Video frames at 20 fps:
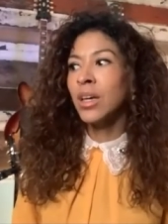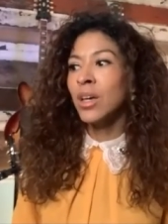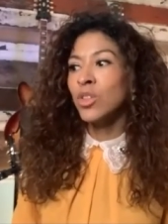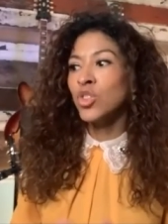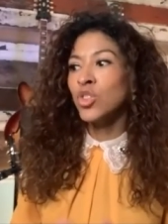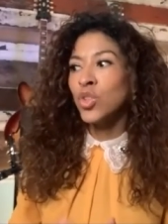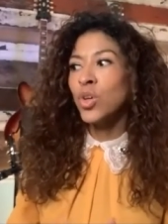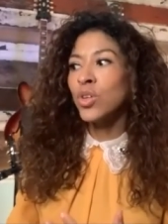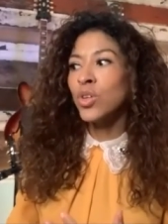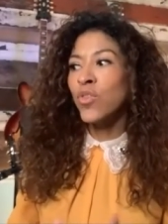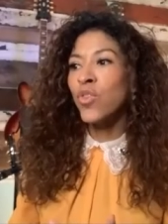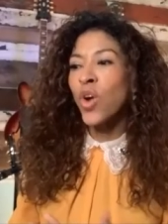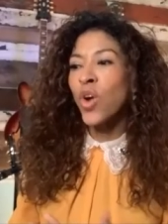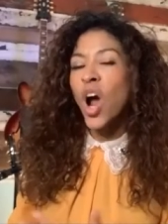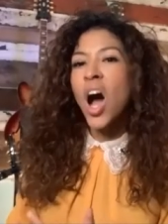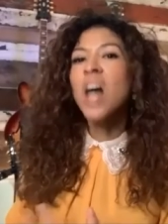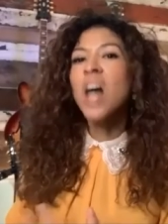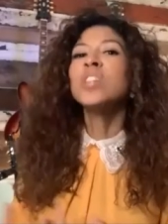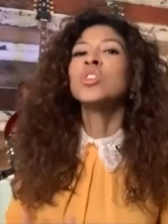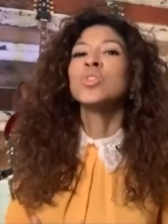took
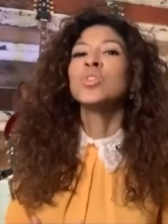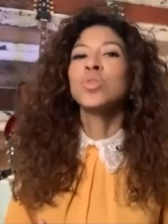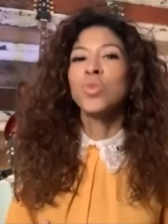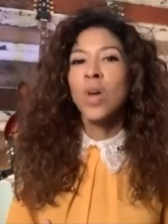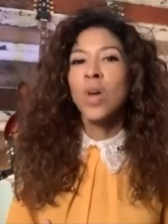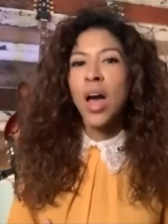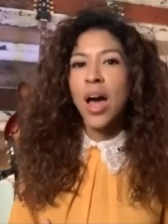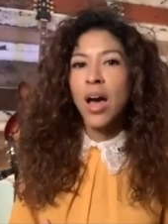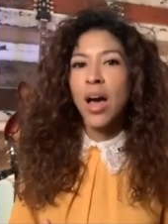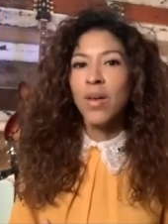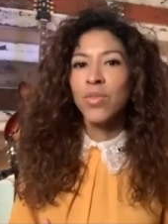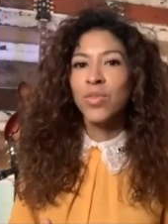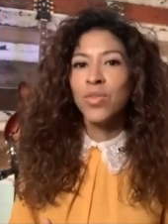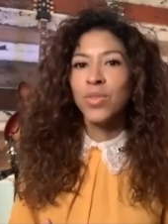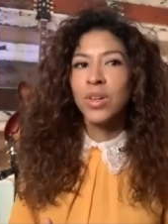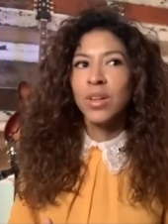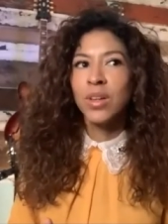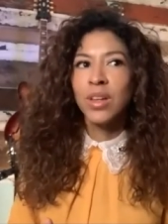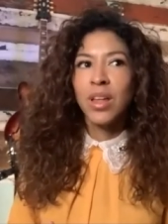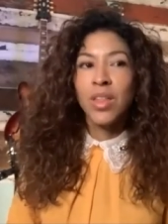for us to have
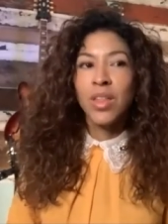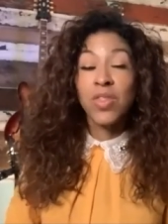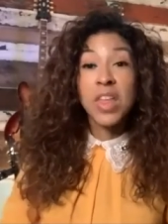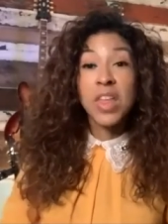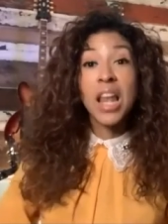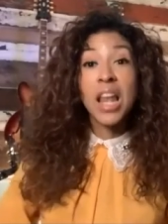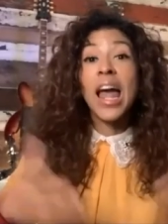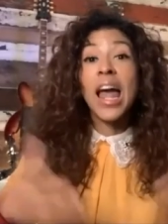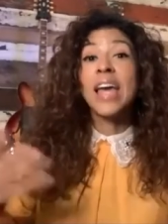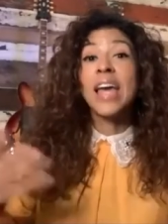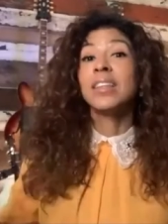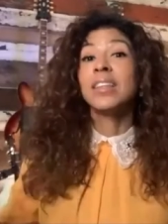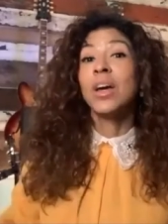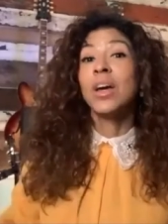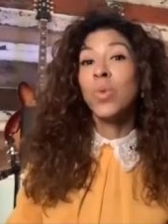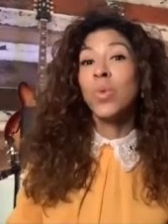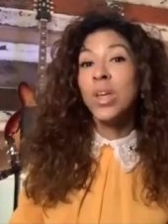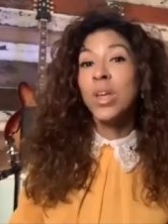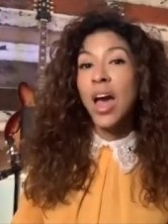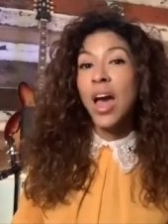the light
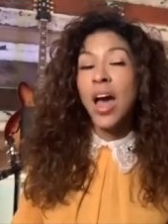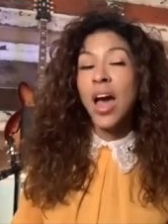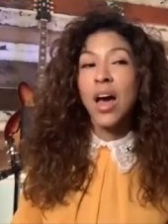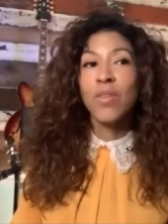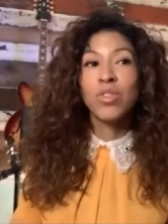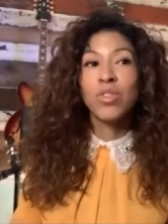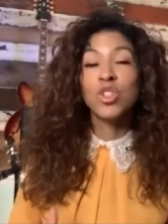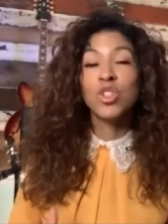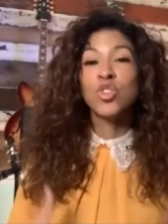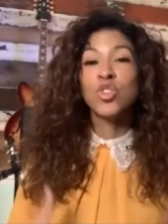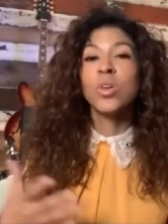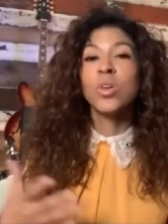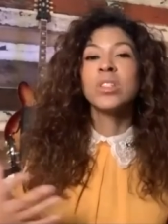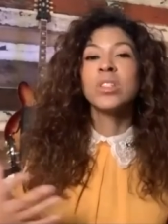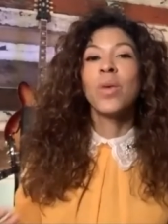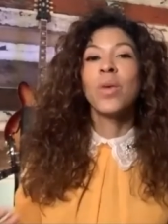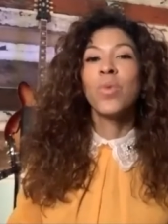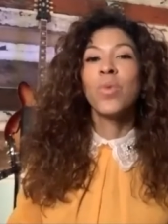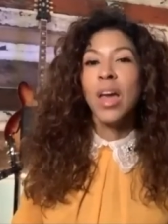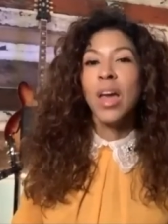that we have, the joys
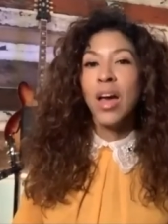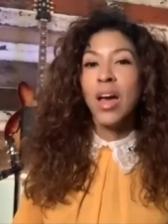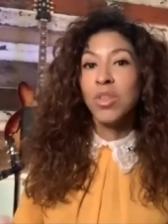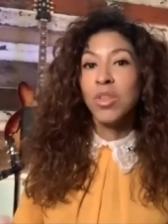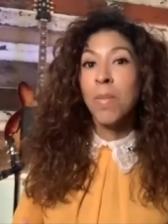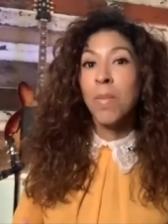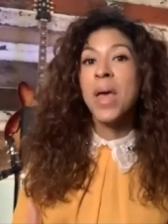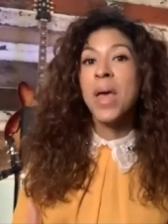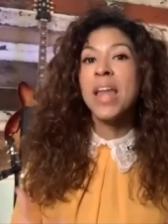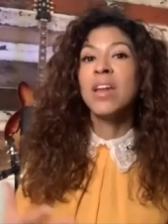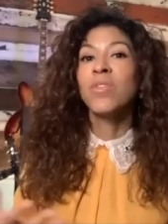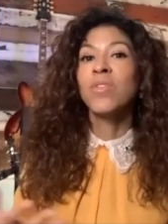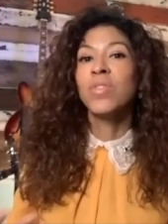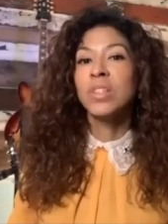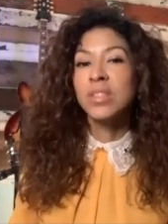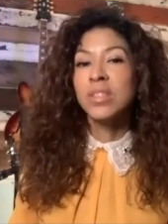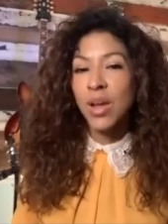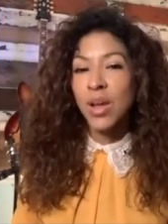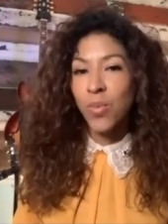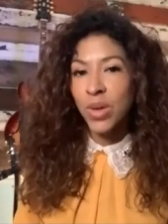that we have, the
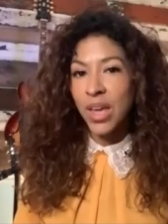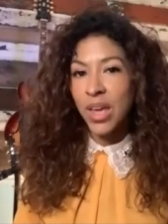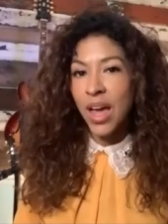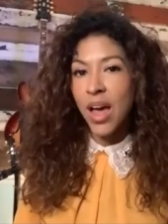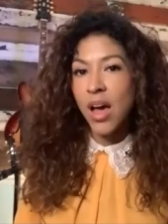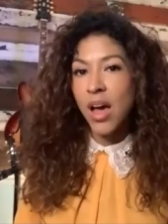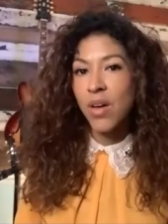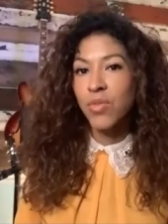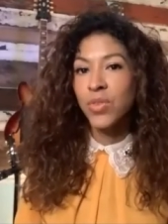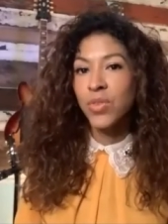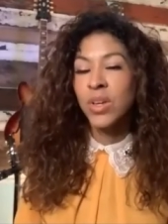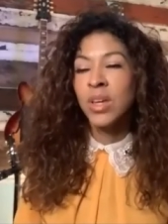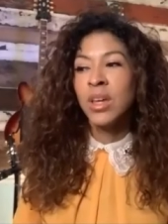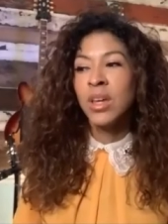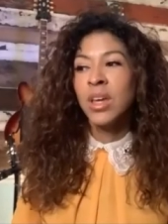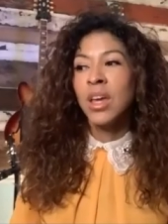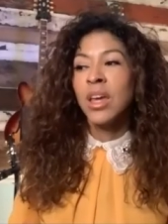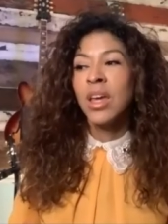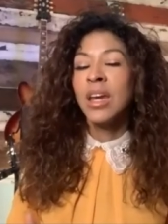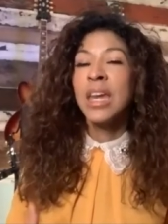benefits that we have
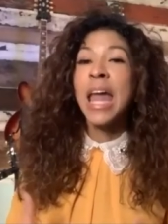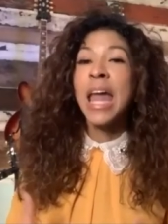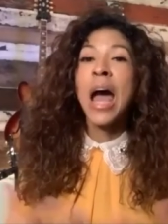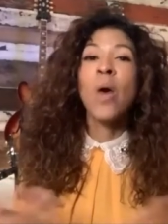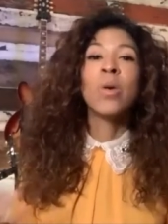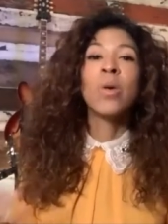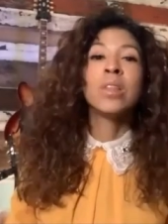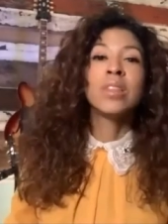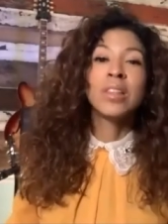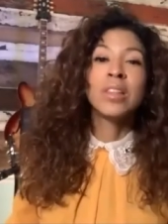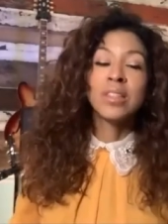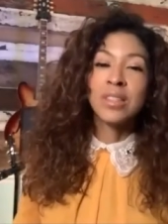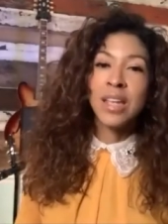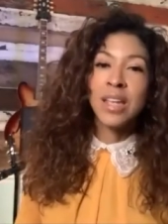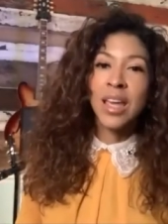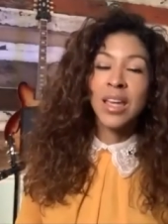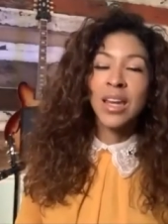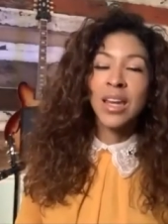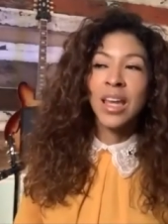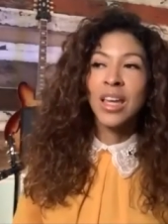now in this
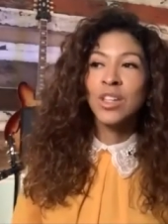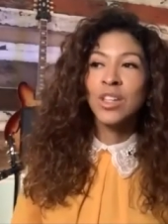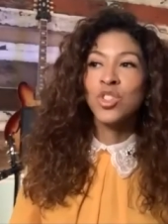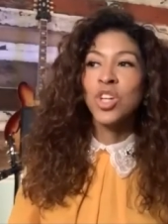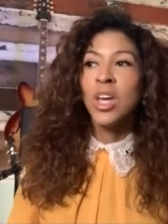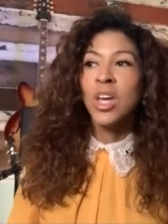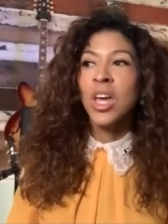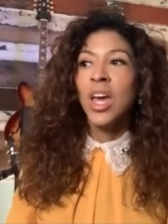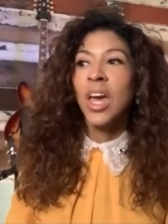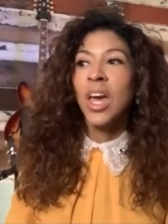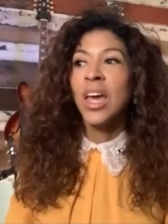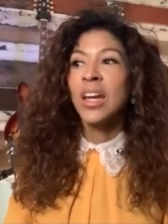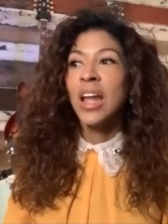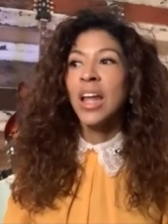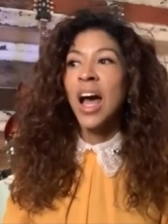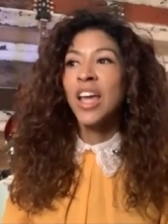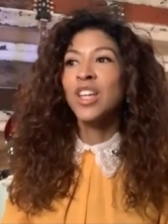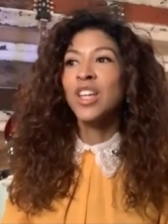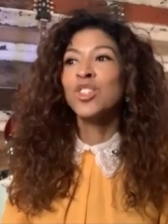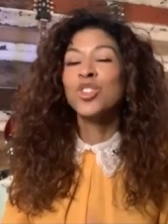day and age. And
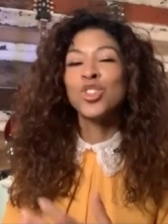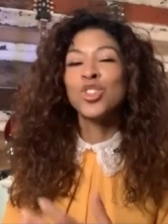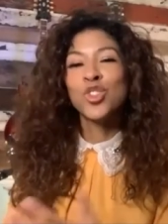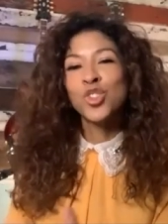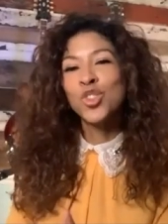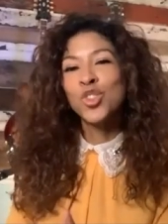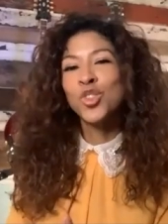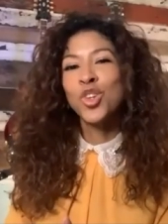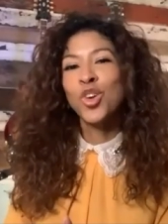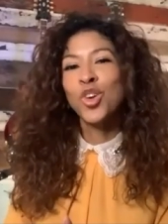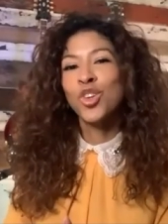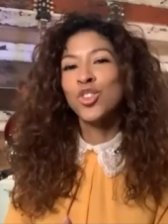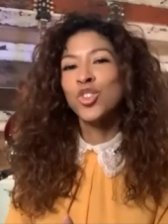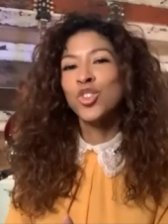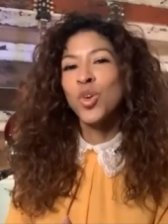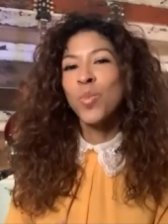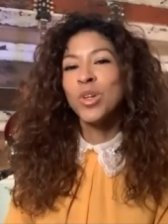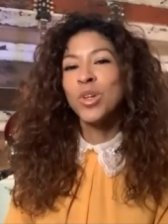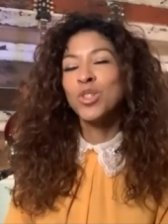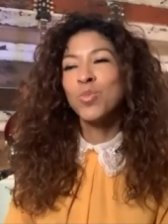I understood her
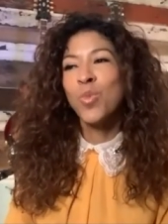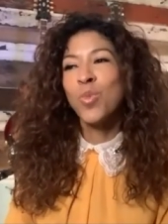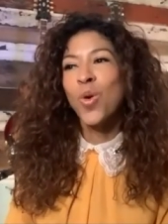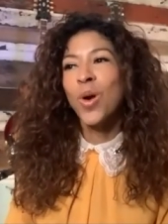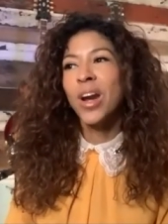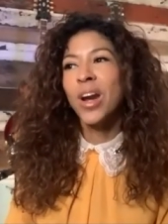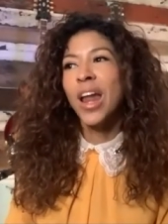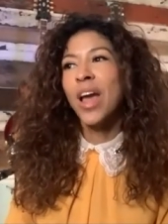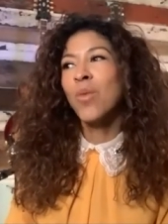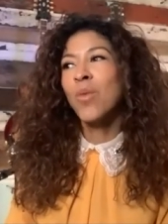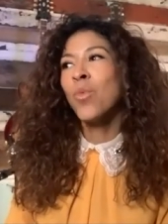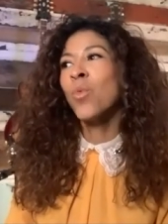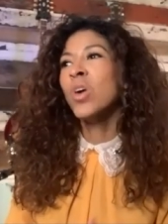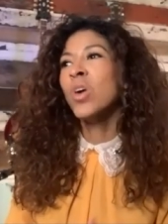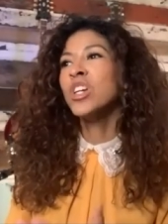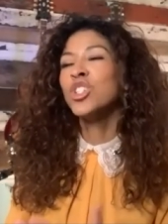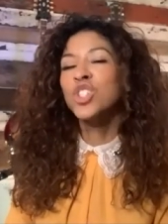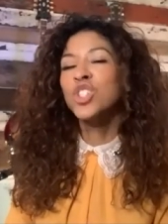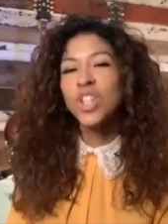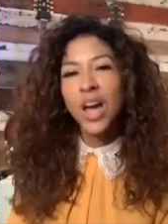so much more. And I
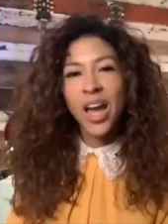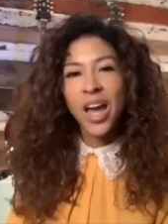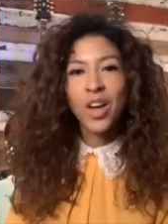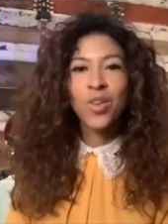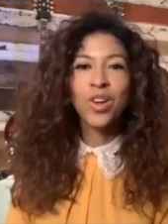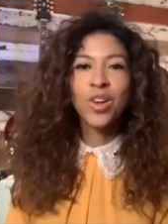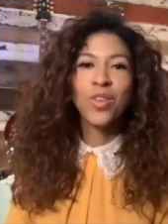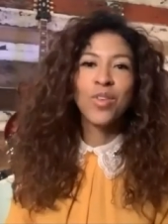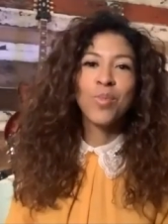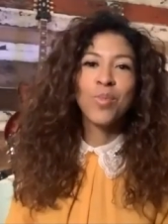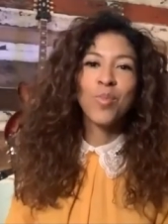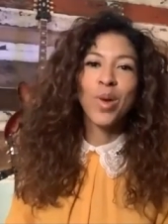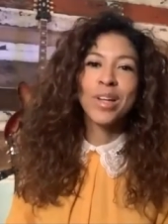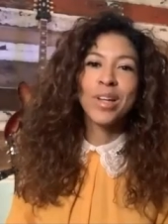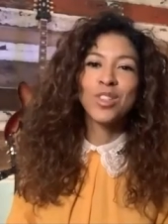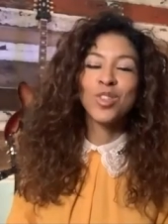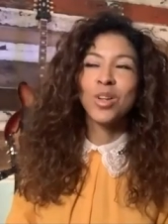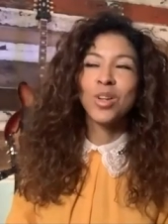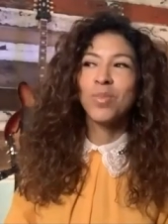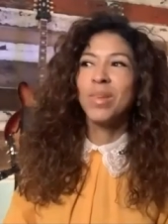wish I could have
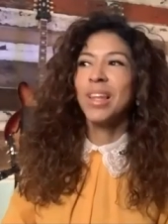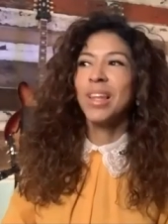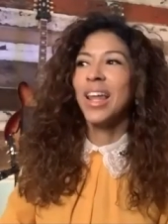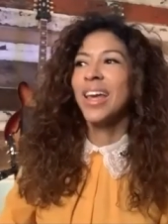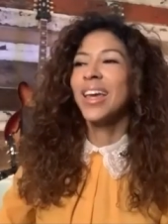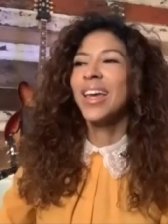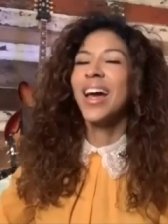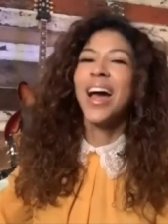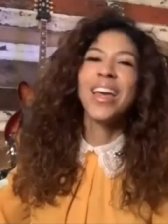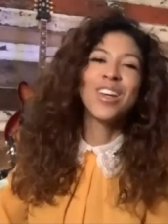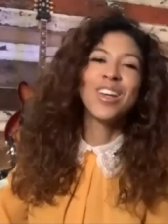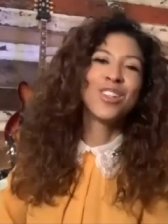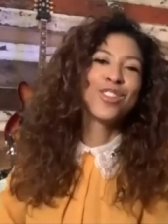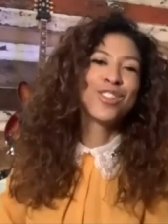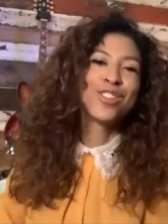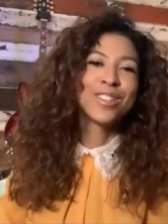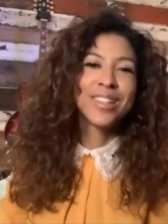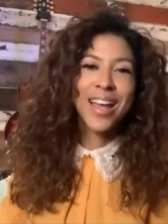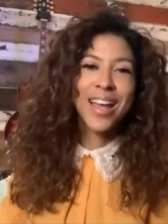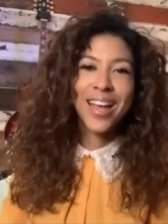embraced her and been like, I
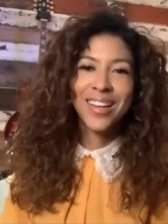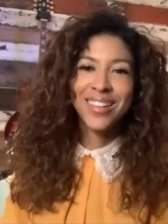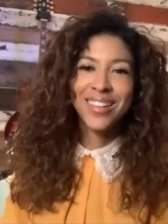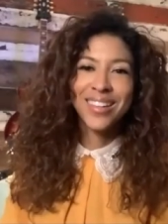understand